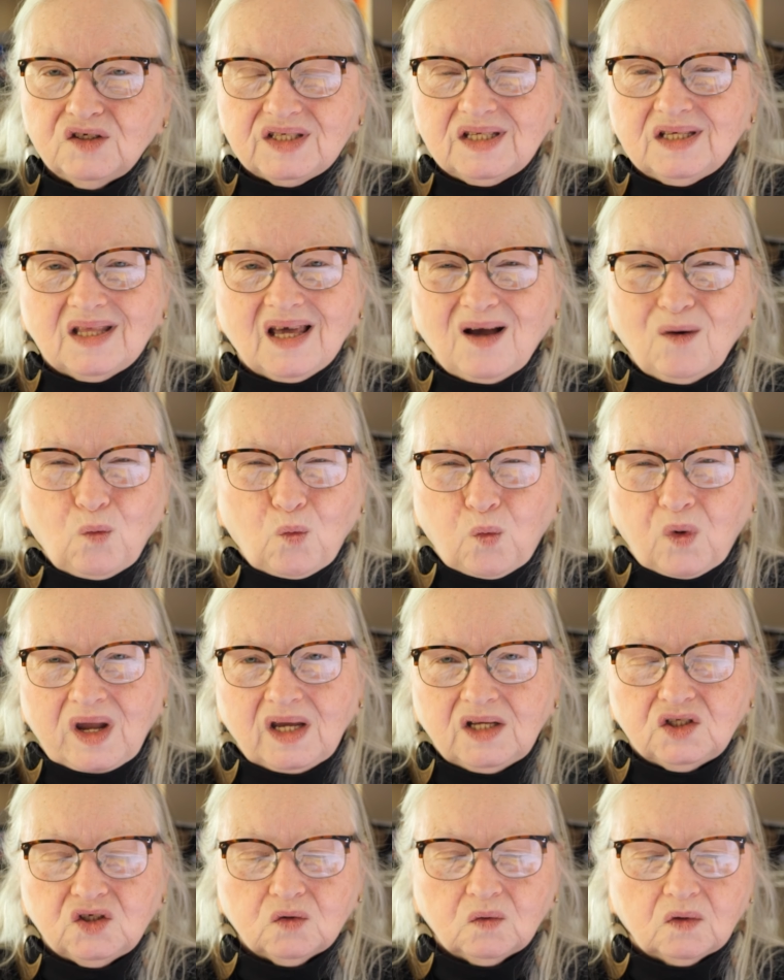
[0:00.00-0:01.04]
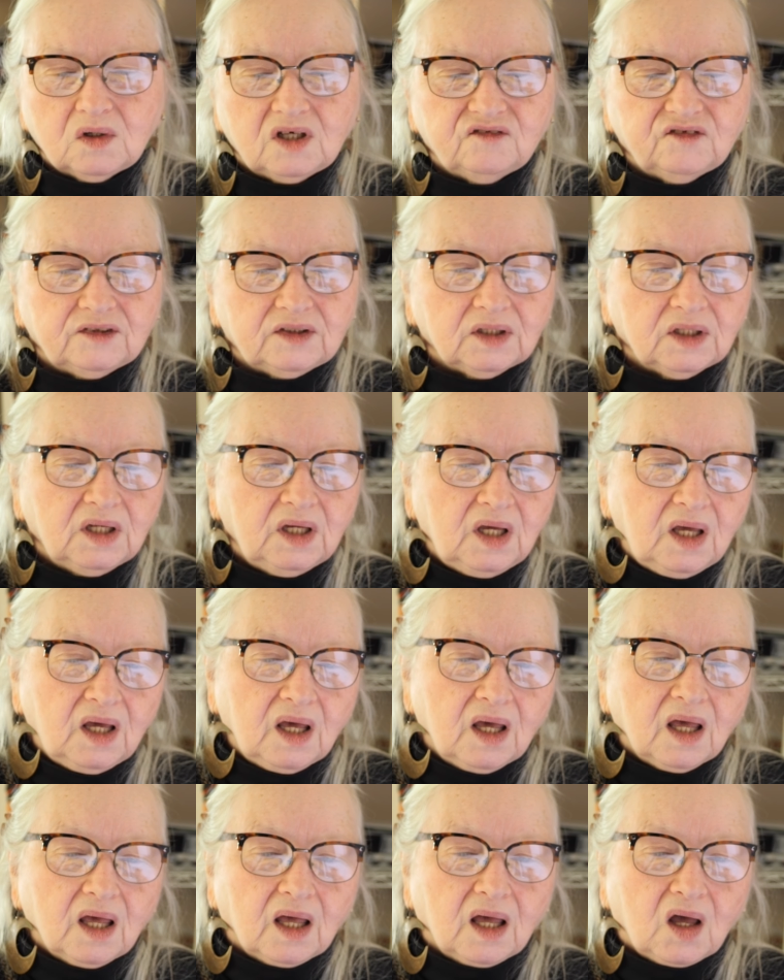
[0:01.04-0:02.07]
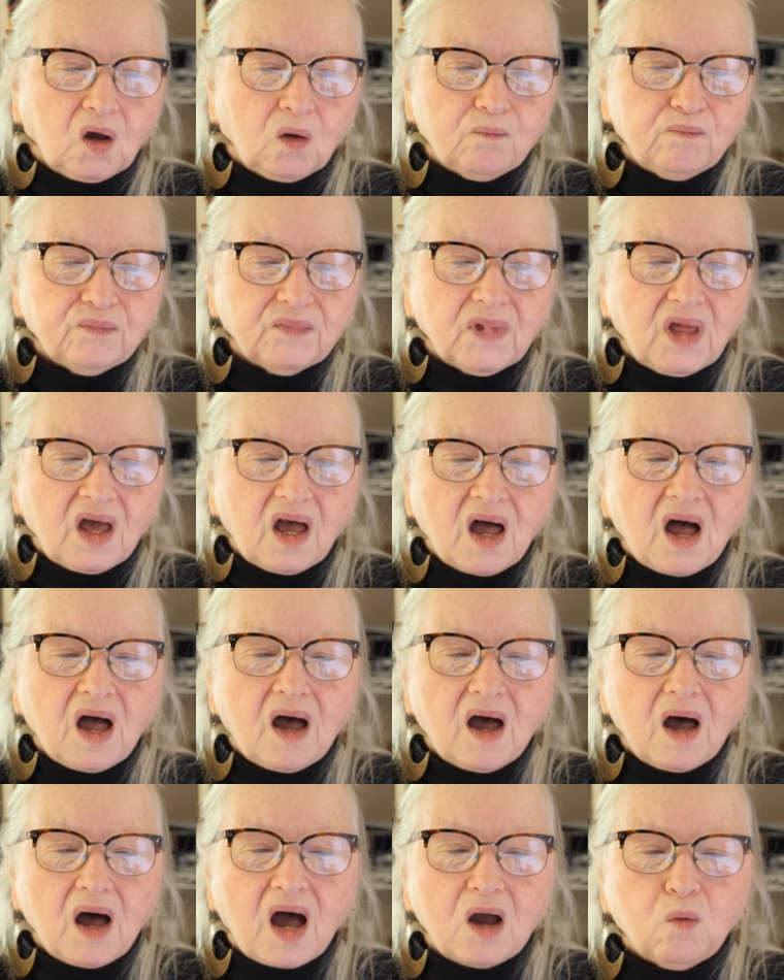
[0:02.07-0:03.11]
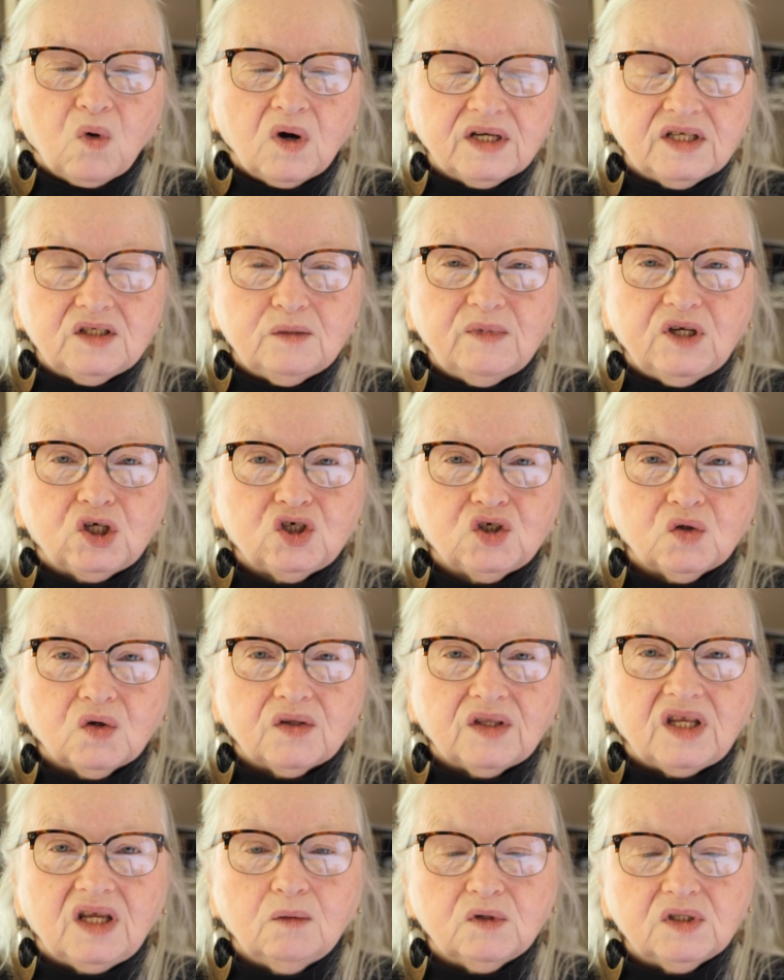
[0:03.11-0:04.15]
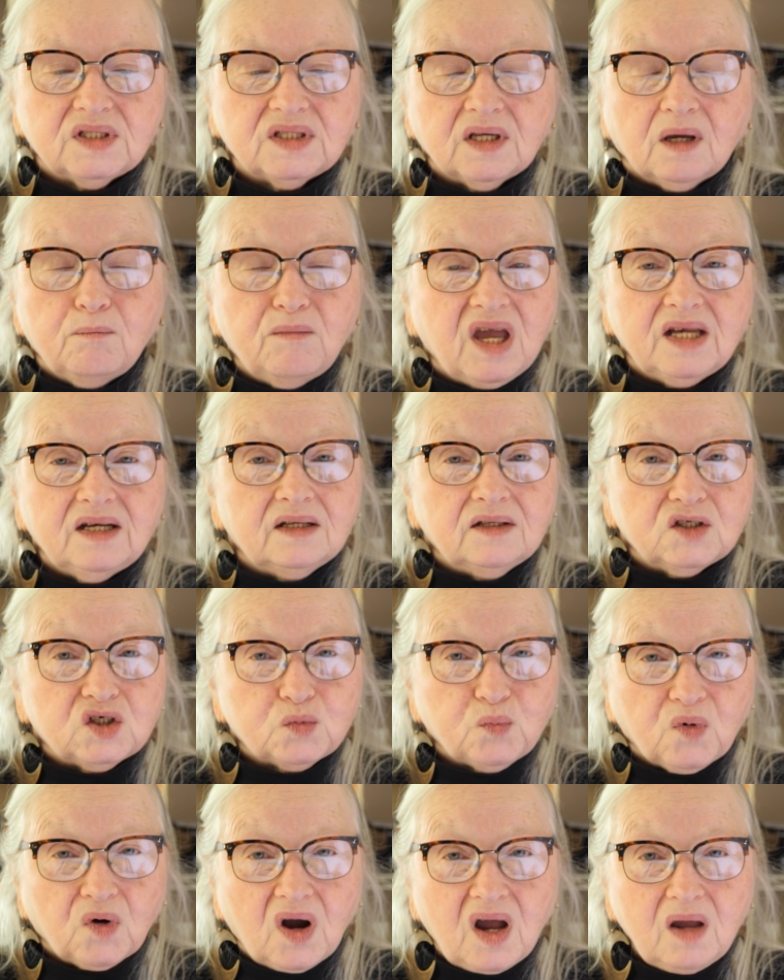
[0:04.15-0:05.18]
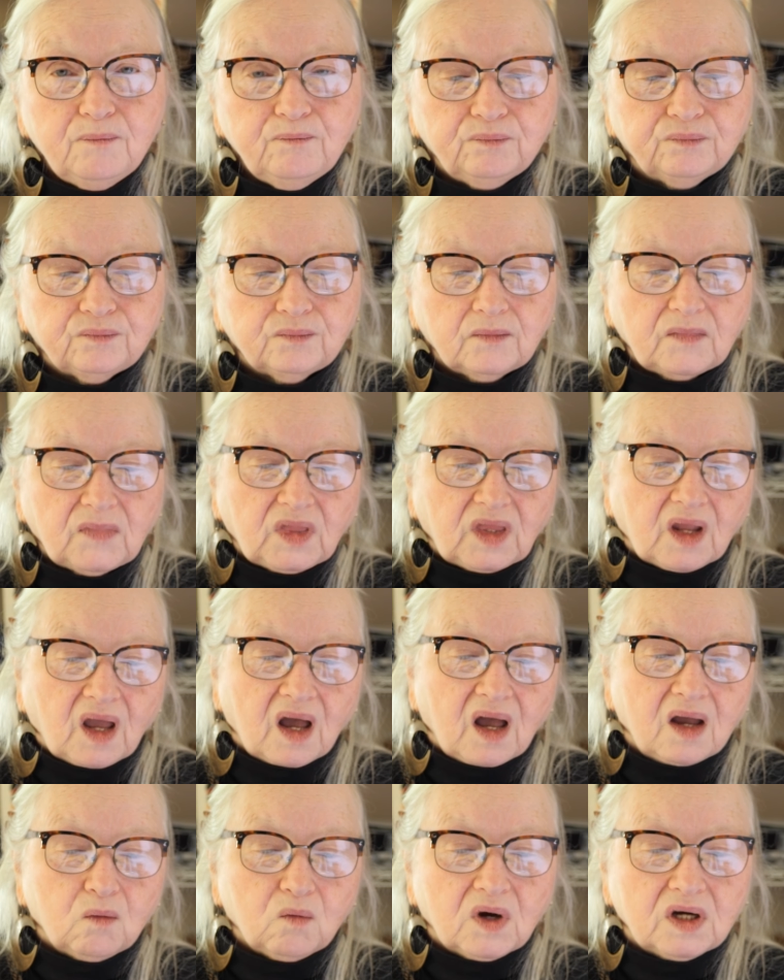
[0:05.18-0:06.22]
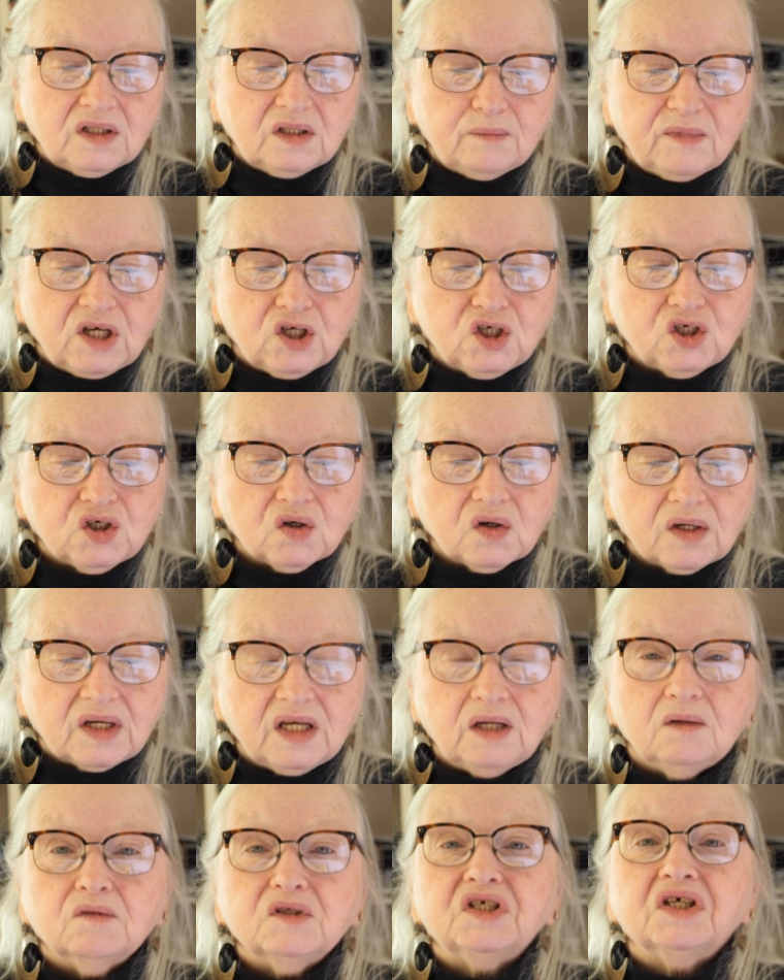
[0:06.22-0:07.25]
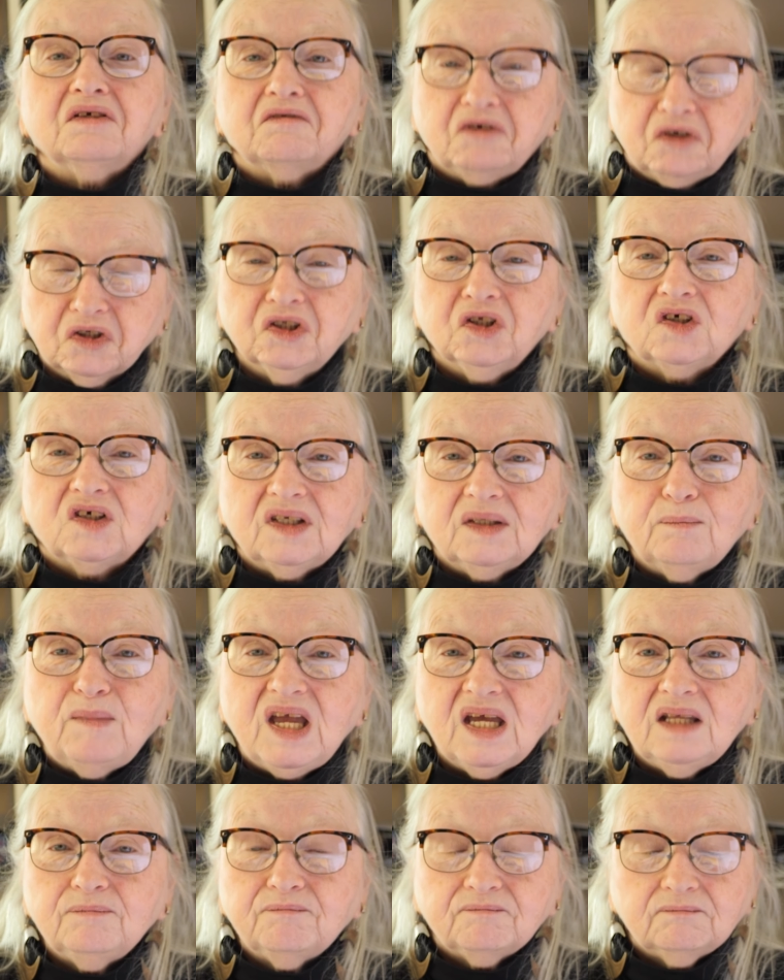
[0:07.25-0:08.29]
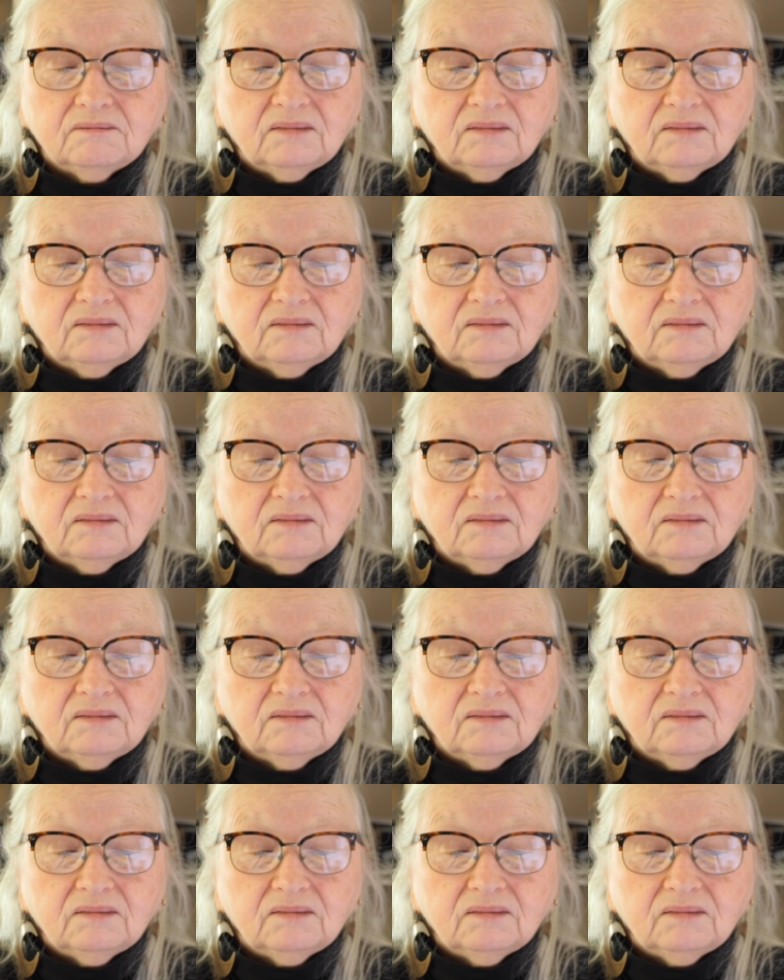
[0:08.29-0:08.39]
You see that way too often. I wanted to make sure that he was a man in his prime. I wanted to make sure he was a good-looking man.